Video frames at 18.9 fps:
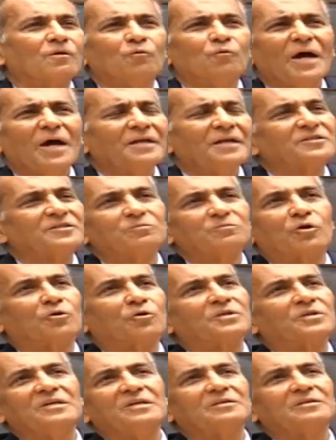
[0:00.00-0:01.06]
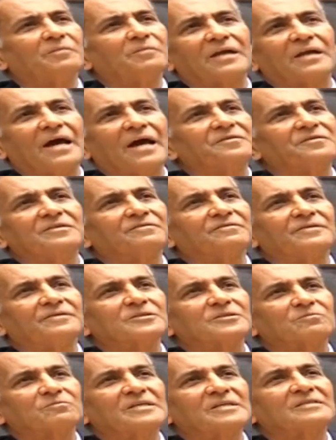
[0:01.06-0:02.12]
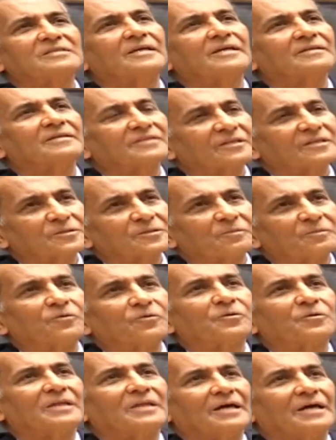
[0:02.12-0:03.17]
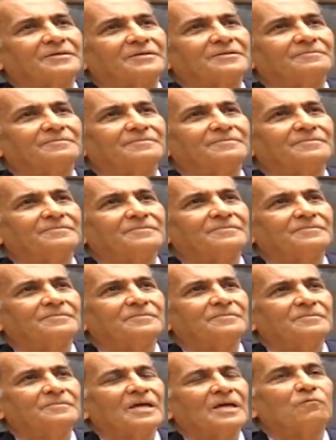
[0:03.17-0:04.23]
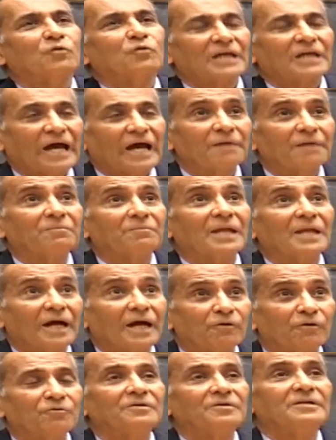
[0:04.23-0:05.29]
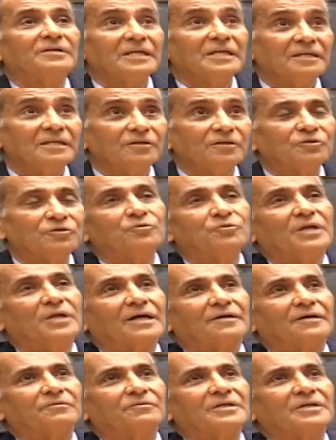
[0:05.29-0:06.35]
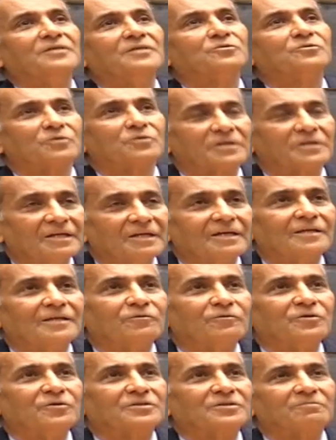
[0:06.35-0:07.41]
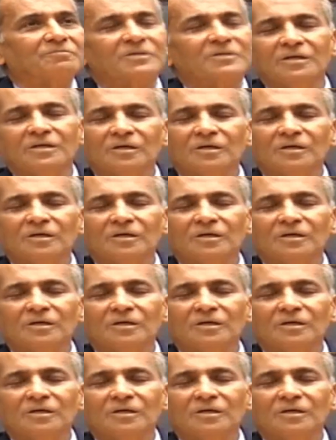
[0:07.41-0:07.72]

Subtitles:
Why does monotheism arise in the first place? Let us explore that. And what I am now leading to now, esoteric Hinduism,